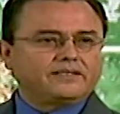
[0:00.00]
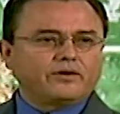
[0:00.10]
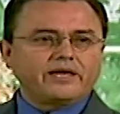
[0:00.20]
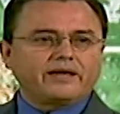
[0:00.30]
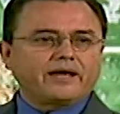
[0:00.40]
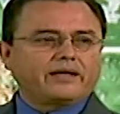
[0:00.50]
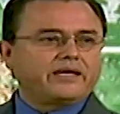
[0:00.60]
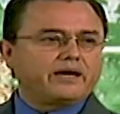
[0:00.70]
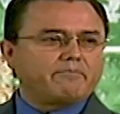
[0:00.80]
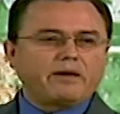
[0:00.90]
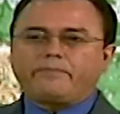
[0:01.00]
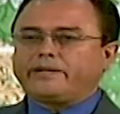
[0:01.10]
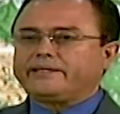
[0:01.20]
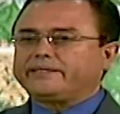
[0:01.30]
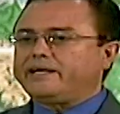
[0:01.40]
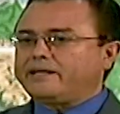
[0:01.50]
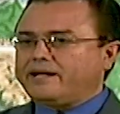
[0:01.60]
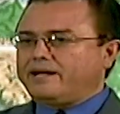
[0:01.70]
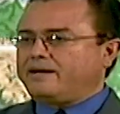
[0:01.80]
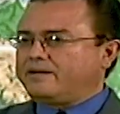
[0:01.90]
They say, hey, who will lend
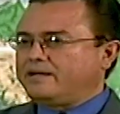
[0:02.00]
me